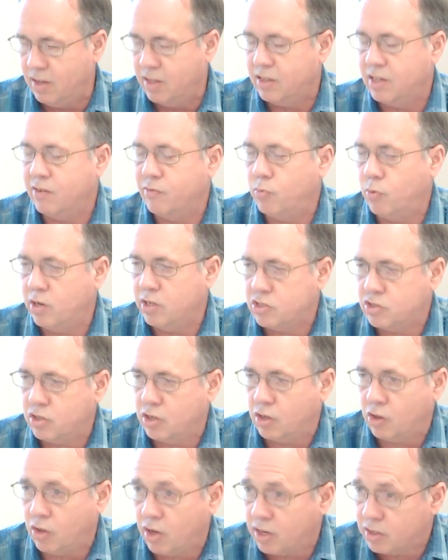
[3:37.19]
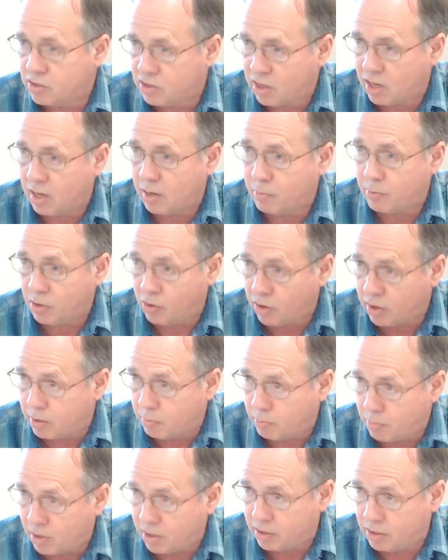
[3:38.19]
They've wasted a lot of time and a lot of
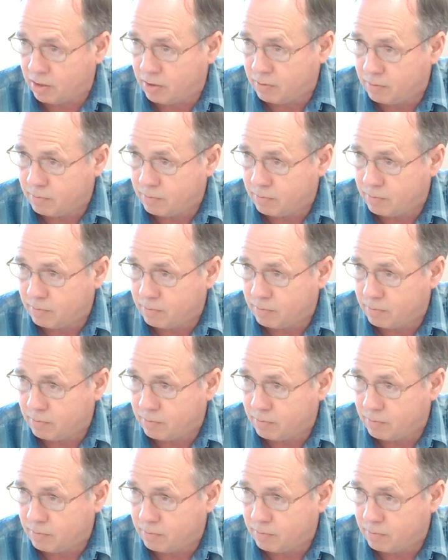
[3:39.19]
money.